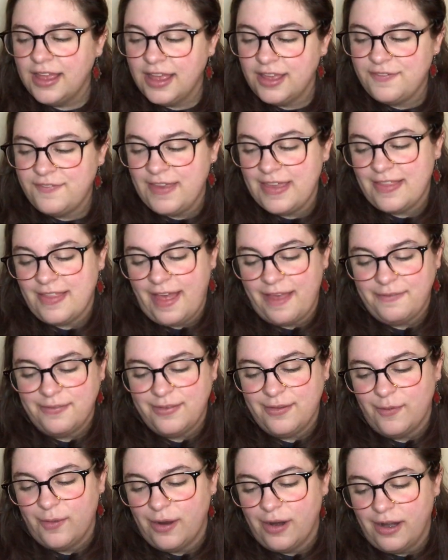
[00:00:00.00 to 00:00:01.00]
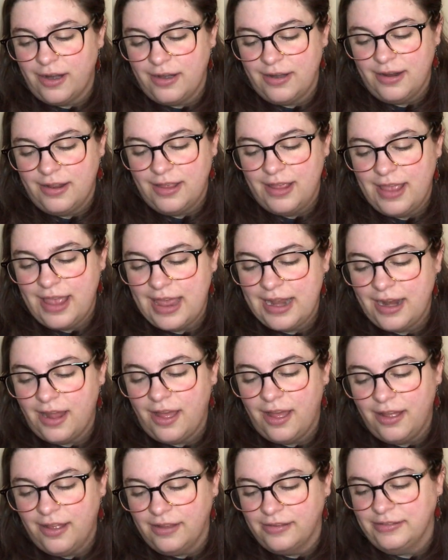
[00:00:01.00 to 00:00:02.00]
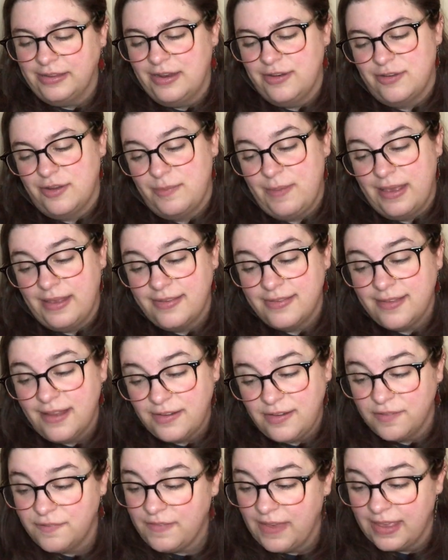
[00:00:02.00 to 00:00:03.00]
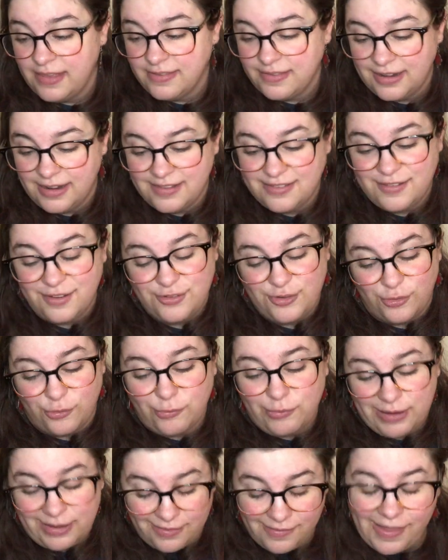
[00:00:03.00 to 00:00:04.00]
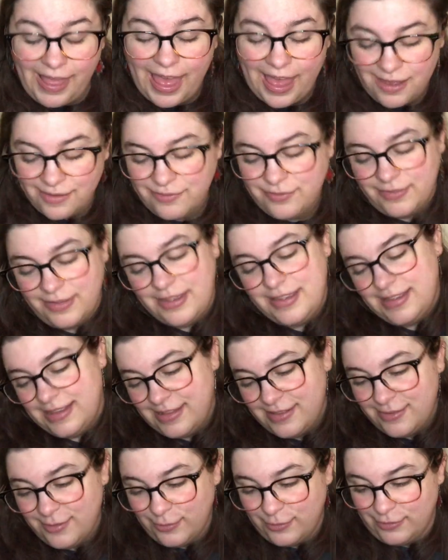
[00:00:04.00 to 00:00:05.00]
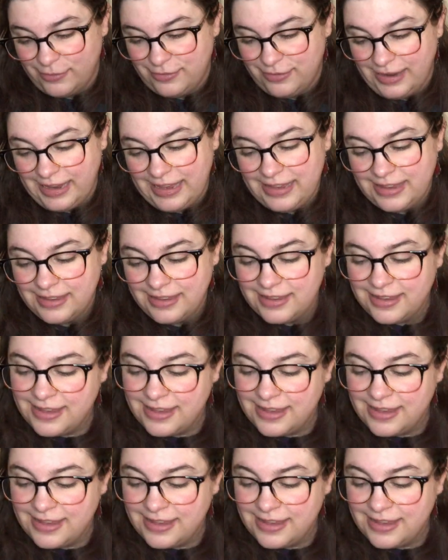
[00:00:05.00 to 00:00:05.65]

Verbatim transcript: I fake laugh so hard, and Aunt Alicia makes such a face that I start to real laugh, and so does she.